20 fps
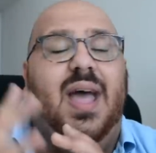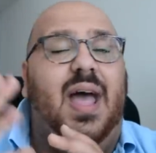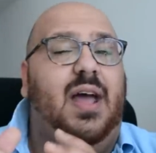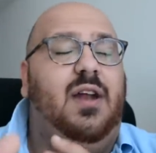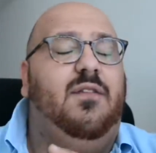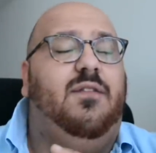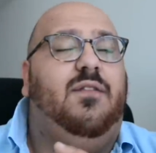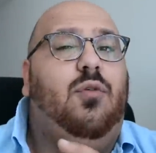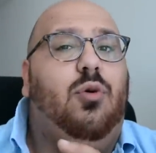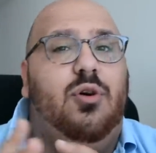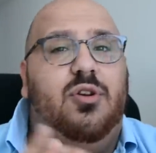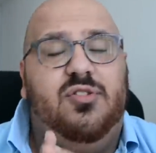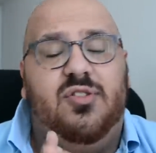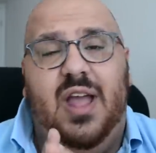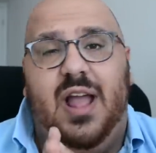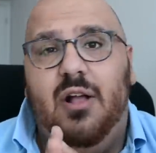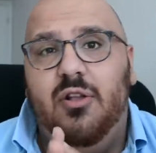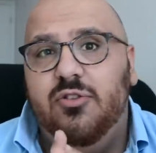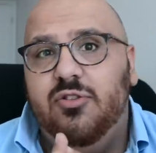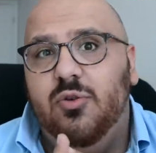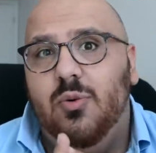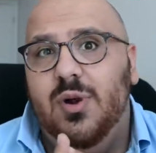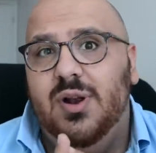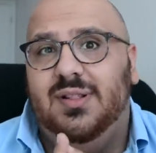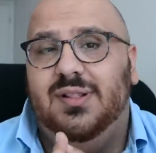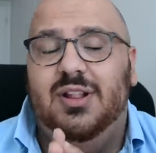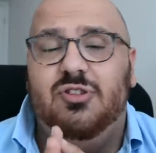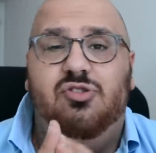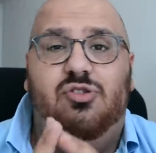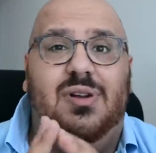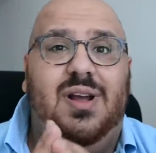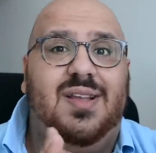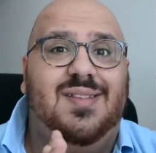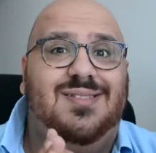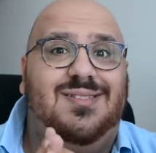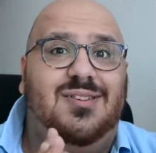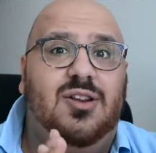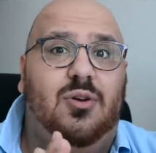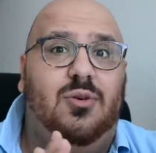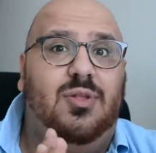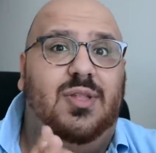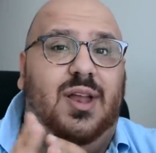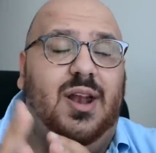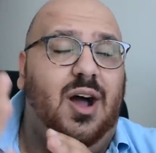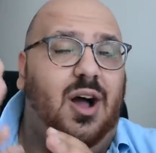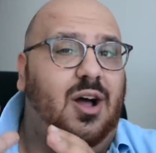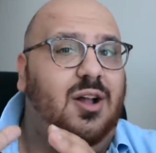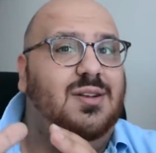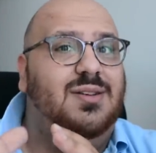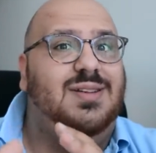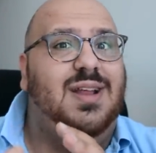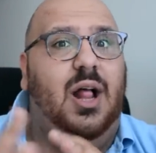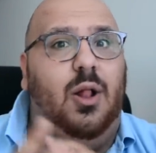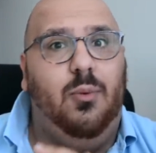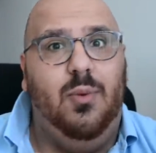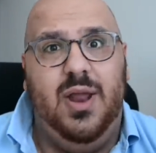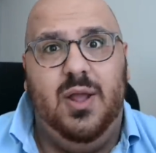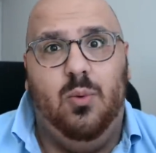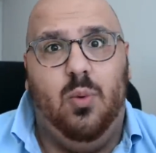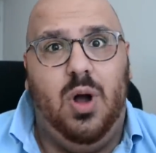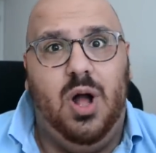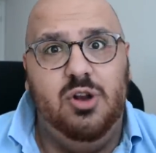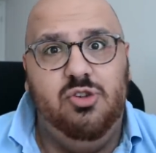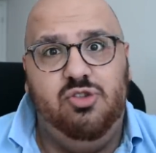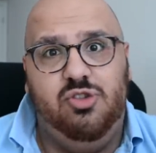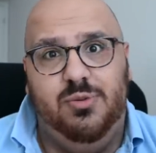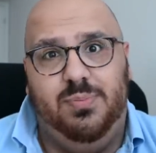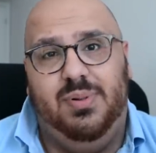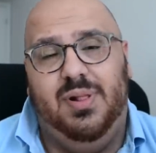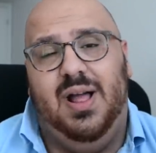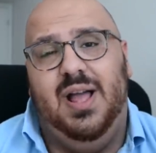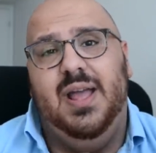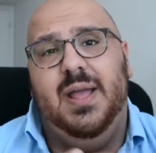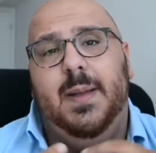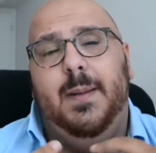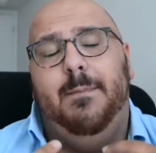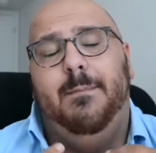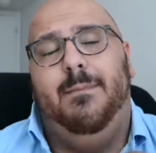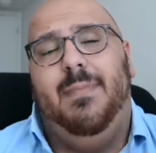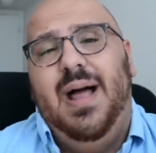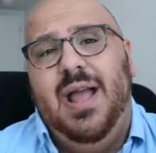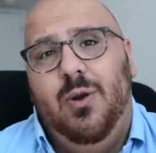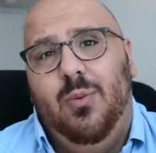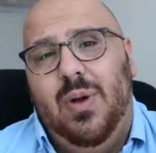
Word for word: And of course, I also wanted to let you guys know that on Delray Watch Supply, my